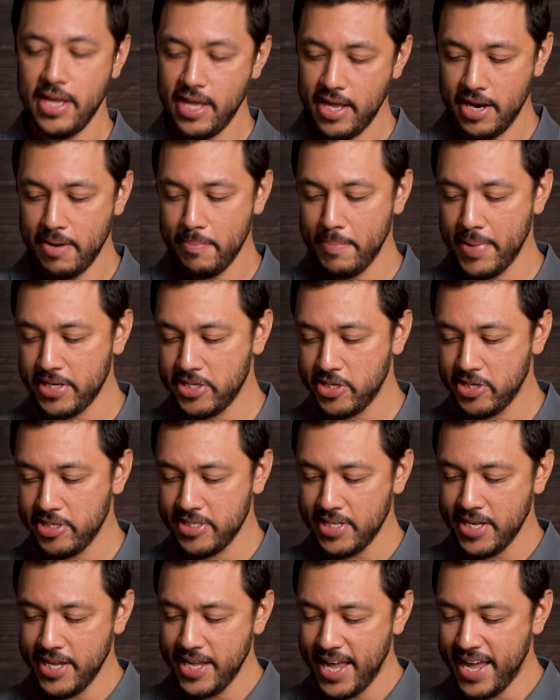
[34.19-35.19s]
And it
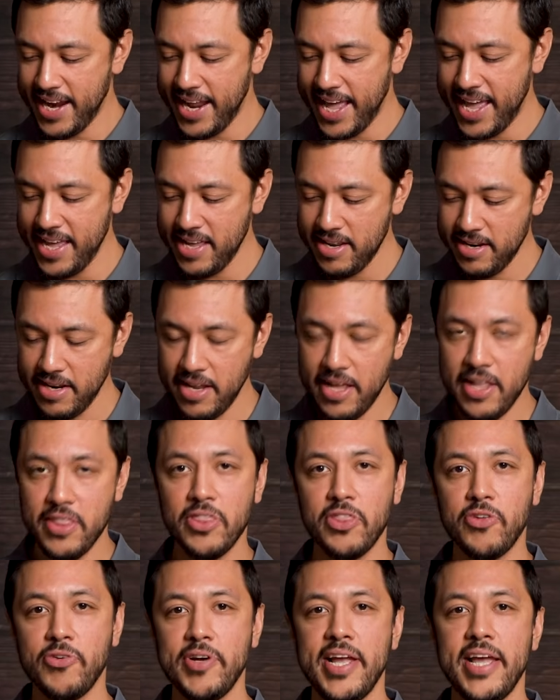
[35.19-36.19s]
measures at 8
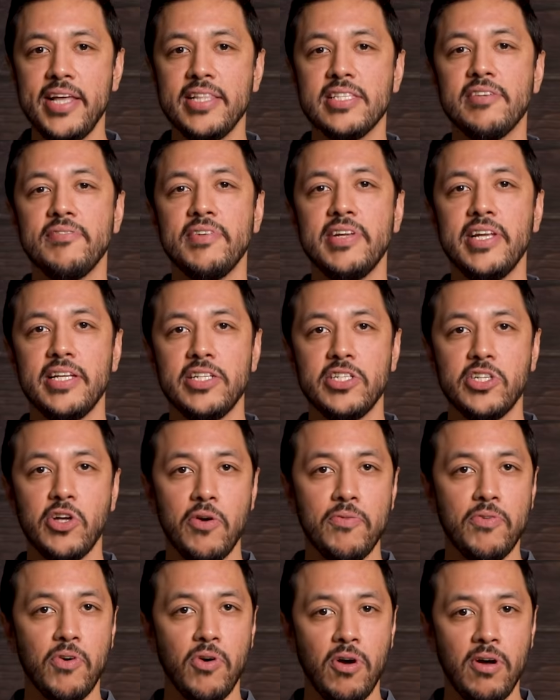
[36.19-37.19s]
3/8 of an inch
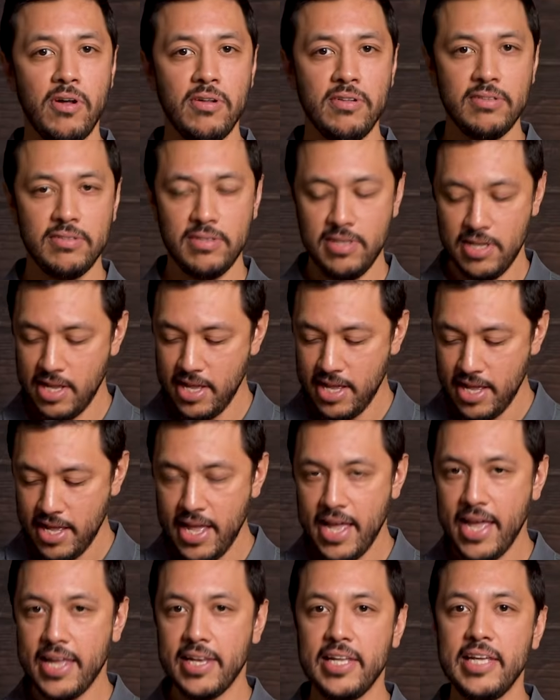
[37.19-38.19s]
overall
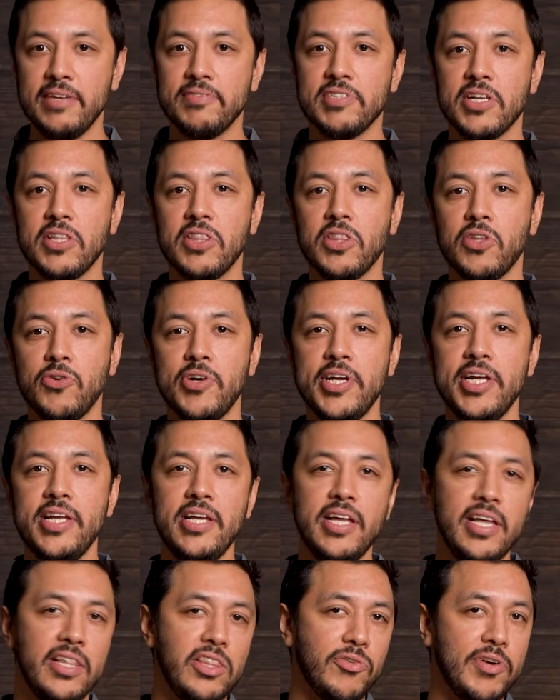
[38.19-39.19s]
and leaves a
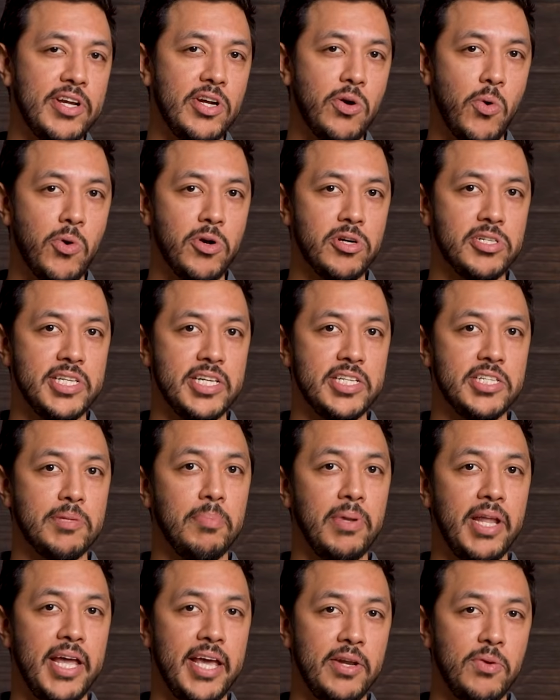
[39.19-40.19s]
3 3/4 inch
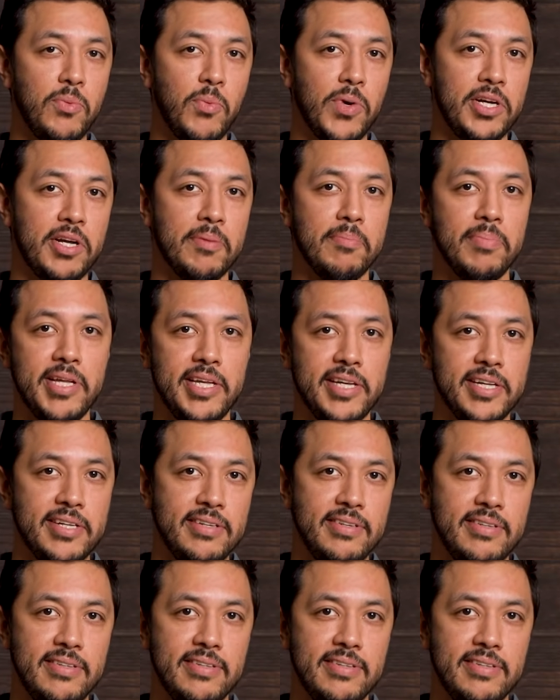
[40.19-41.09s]
blade when completed.